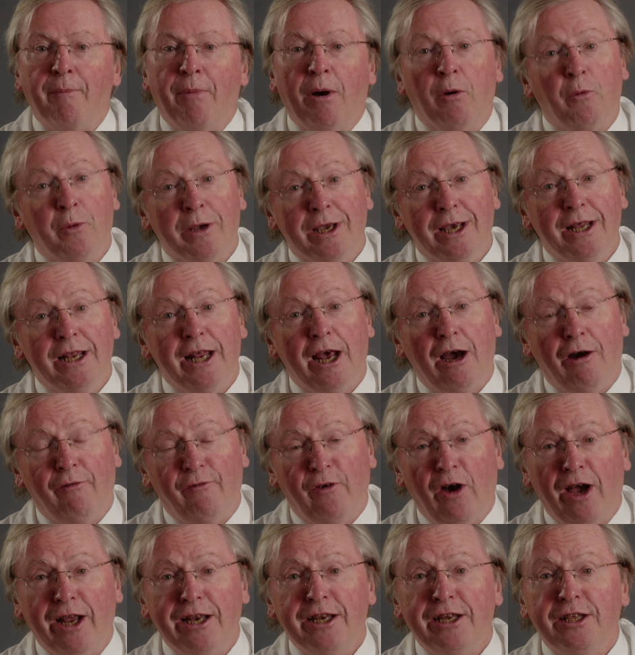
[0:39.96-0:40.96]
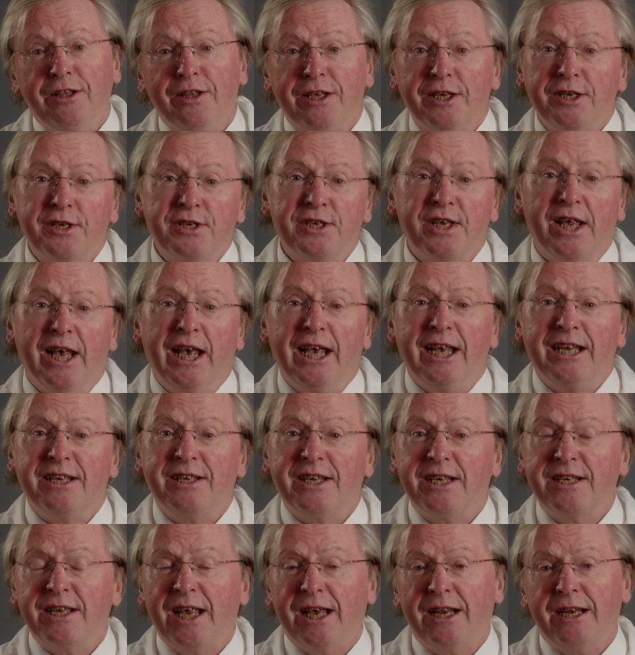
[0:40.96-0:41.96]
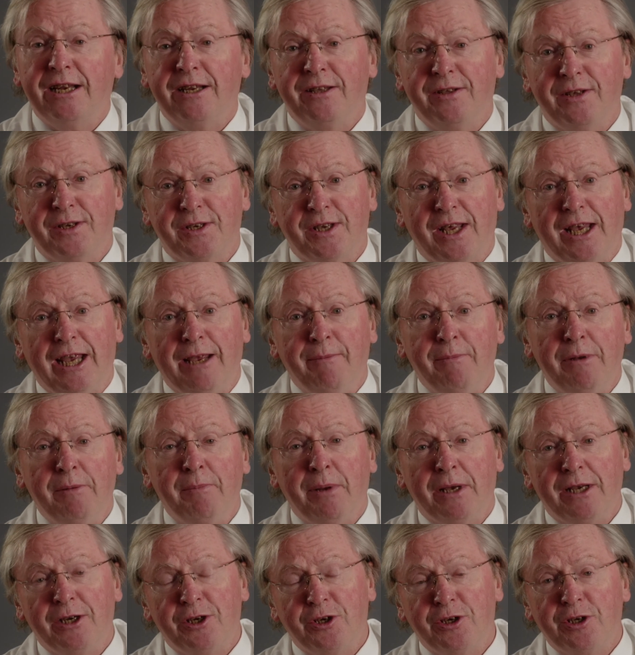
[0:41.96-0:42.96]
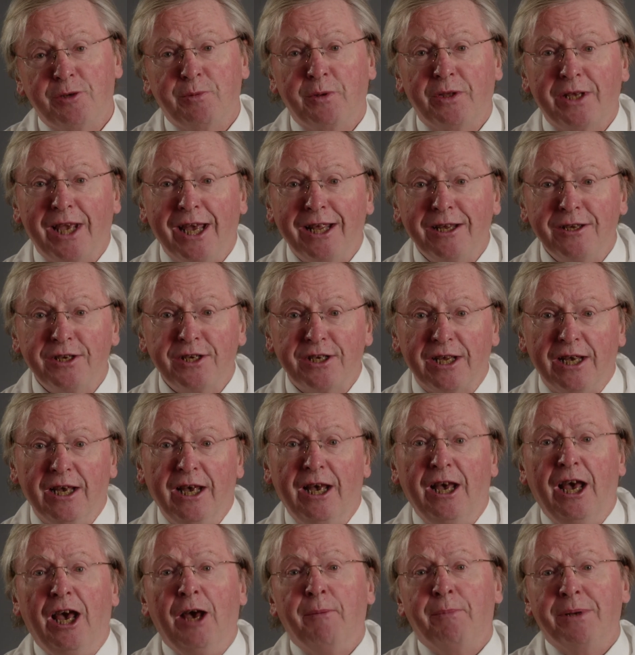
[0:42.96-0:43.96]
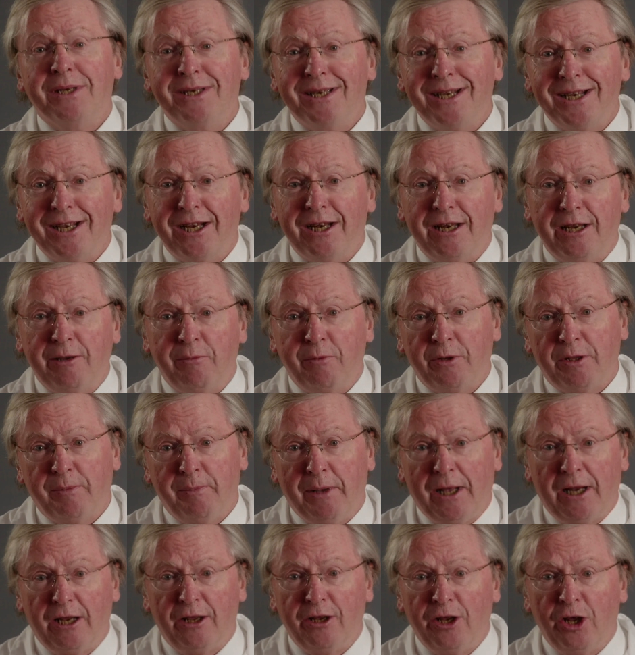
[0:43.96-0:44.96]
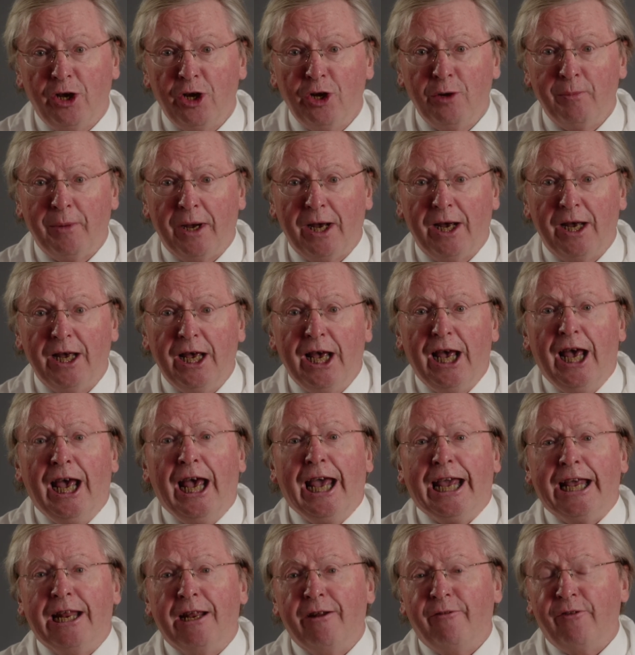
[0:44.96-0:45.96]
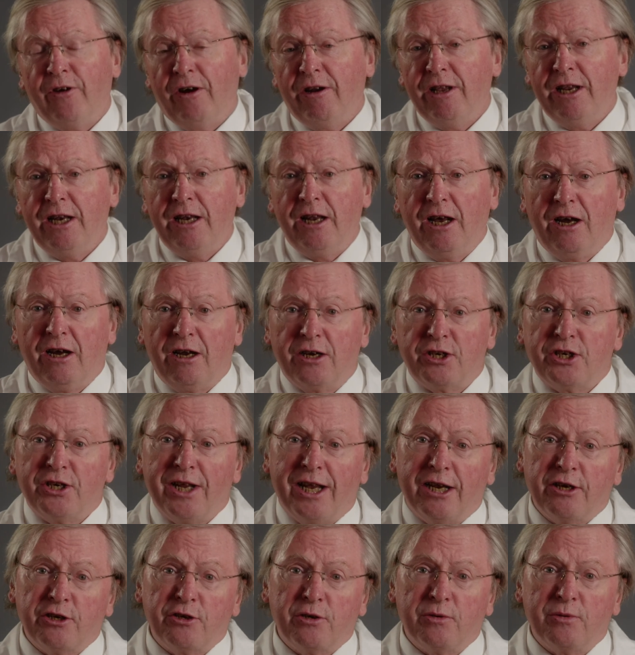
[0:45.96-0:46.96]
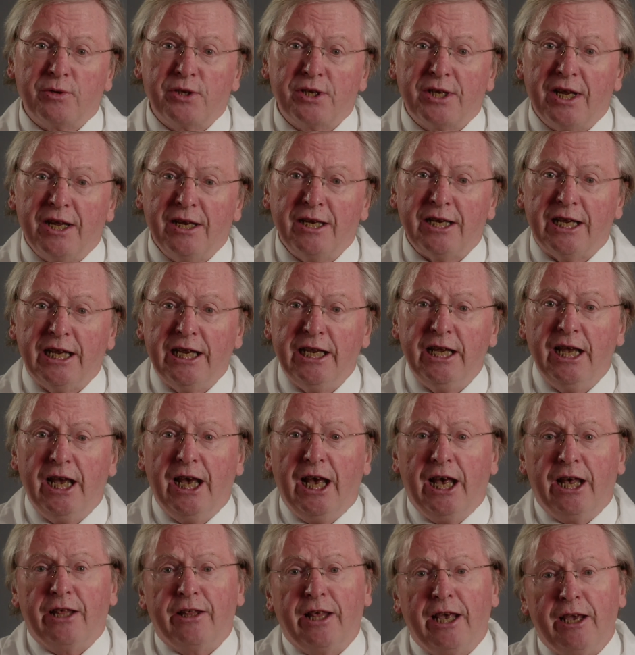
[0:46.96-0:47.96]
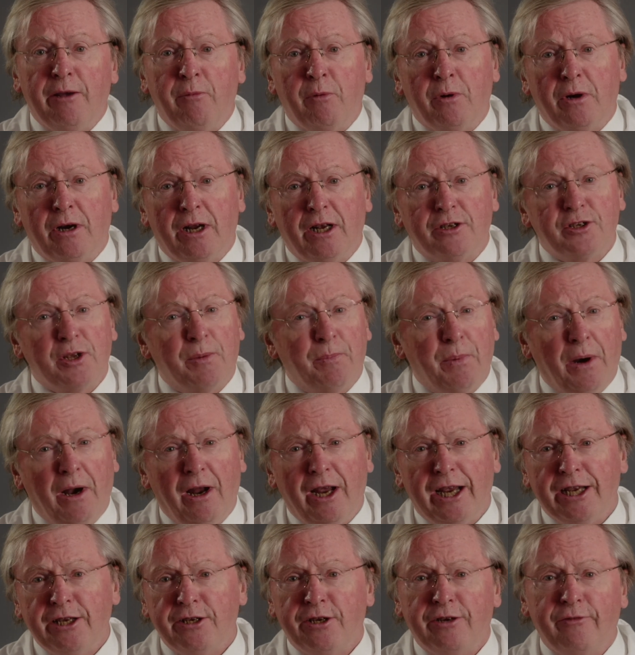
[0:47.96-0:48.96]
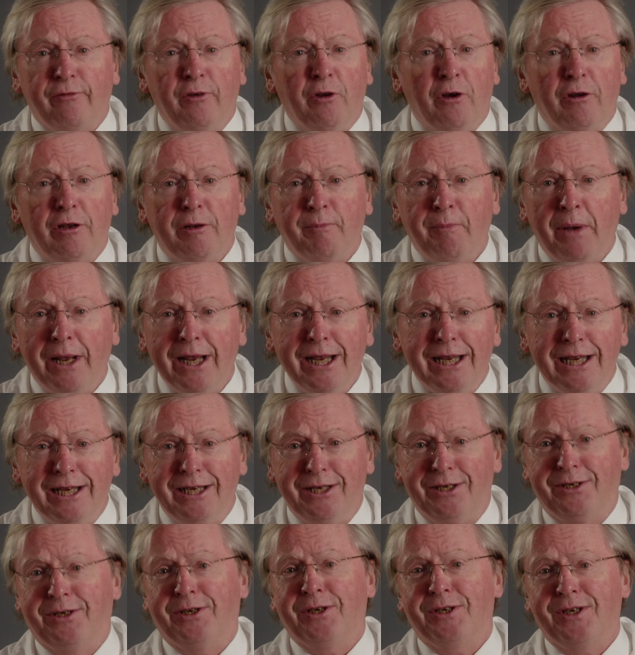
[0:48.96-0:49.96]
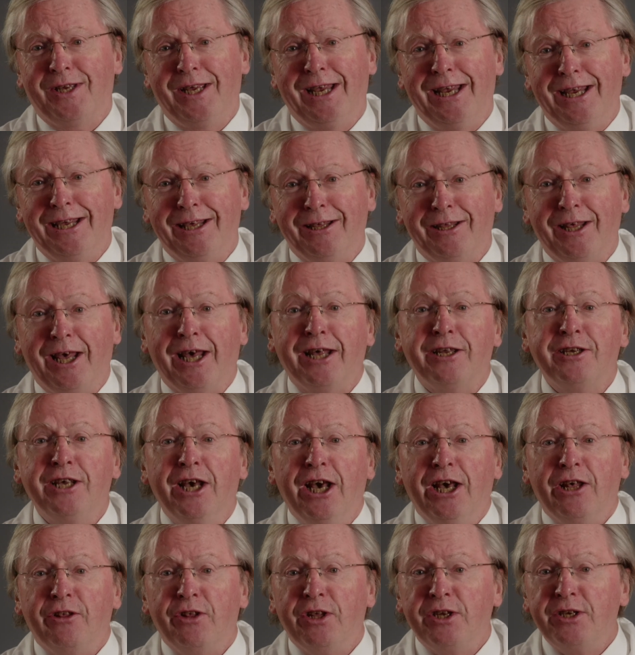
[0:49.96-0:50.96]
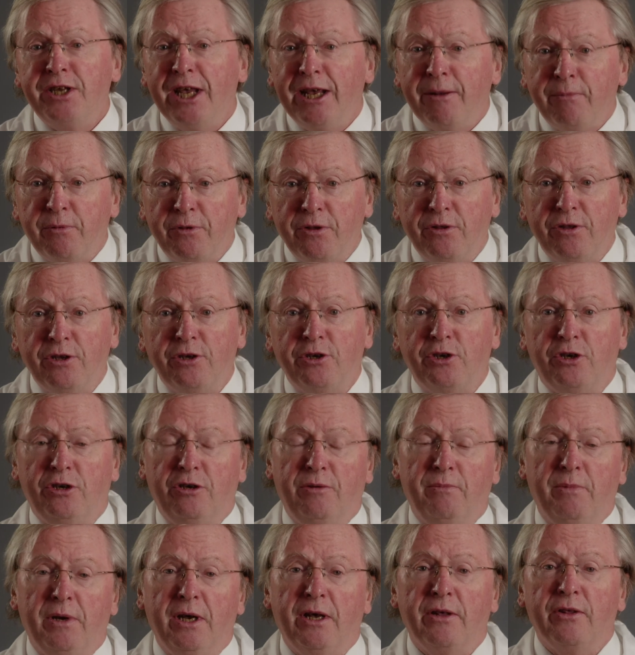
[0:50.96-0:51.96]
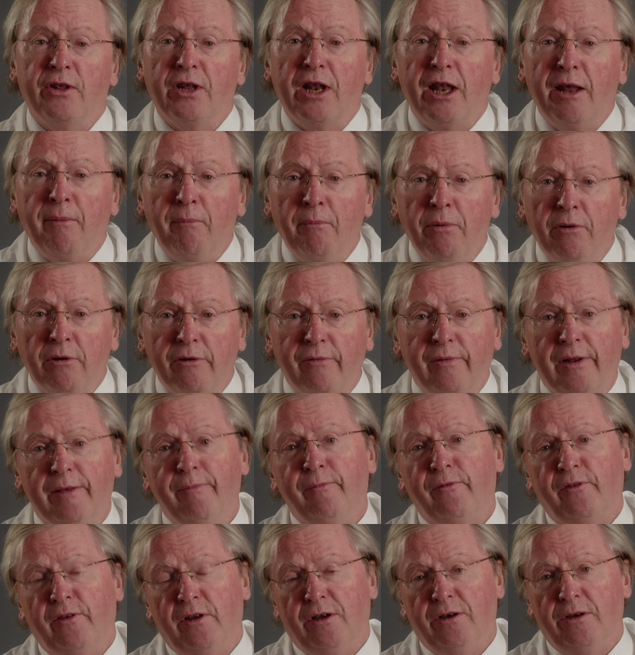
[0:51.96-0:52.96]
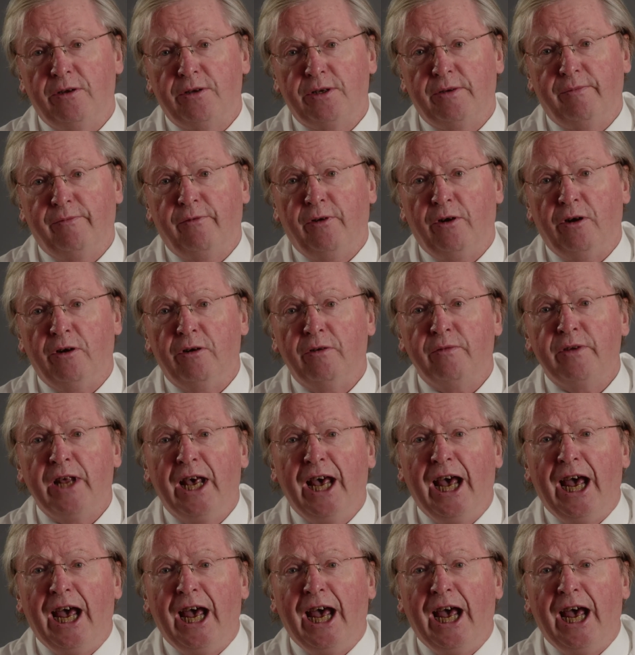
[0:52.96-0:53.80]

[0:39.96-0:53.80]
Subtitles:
but we are now finding this is exactly the same in patients with cancer, particularly with melanoma. In a very large national study, they were surprised, if not amazed, to see that the depth of the tumour, the number of lymph nodes involved,